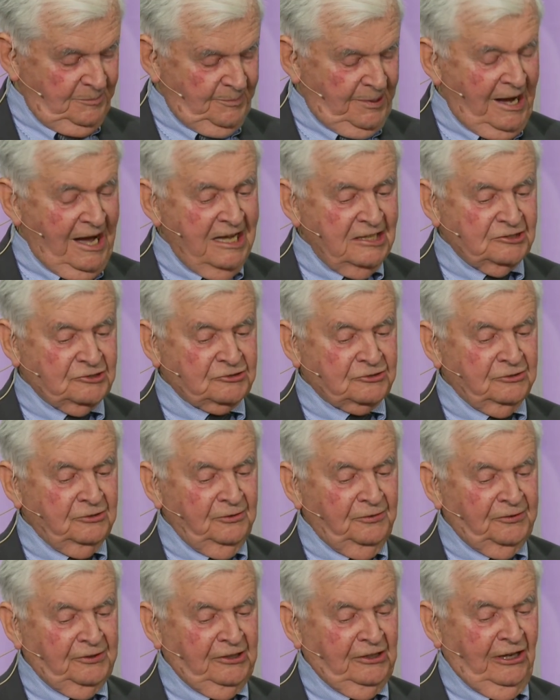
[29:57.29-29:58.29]

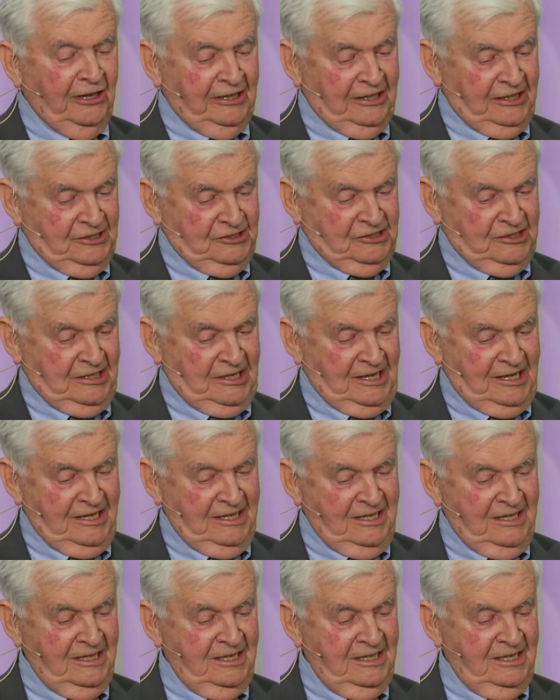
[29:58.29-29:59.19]
pastoral theology